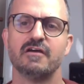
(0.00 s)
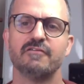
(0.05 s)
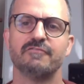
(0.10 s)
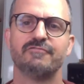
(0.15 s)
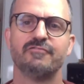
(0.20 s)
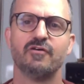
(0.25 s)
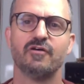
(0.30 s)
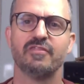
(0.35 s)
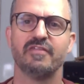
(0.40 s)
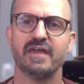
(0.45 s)

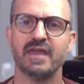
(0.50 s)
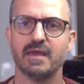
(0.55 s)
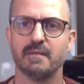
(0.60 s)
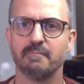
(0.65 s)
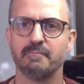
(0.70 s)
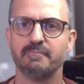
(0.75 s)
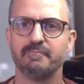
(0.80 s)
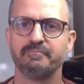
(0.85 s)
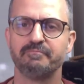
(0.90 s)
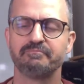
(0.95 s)
for
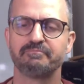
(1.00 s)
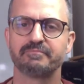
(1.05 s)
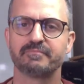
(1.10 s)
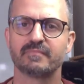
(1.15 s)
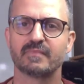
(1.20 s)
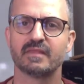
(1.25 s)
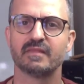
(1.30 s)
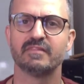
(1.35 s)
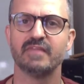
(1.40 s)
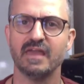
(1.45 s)

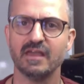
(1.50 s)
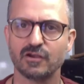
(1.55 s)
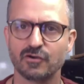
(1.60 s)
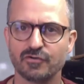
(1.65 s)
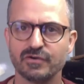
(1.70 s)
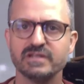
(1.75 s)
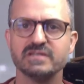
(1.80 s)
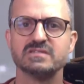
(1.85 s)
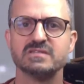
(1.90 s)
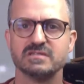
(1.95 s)
their
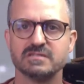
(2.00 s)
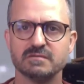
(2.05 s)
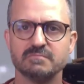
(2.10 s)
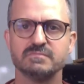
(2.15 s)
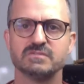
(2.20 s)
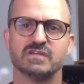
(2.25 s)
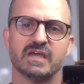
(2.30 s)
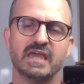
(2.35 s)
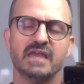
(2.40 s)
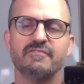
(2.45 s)
criticism
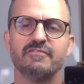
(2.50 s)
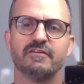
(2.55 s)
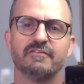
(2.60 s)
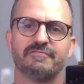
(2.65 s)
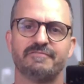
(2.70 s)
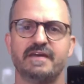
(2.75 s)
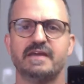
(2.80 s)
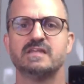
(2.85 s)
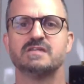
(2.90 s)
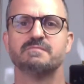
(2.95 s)
to even
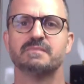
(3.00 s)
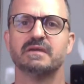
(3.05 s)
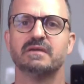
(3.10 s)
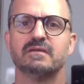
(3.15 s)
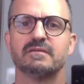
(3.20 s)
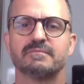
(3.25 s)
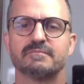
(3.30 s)
affect me?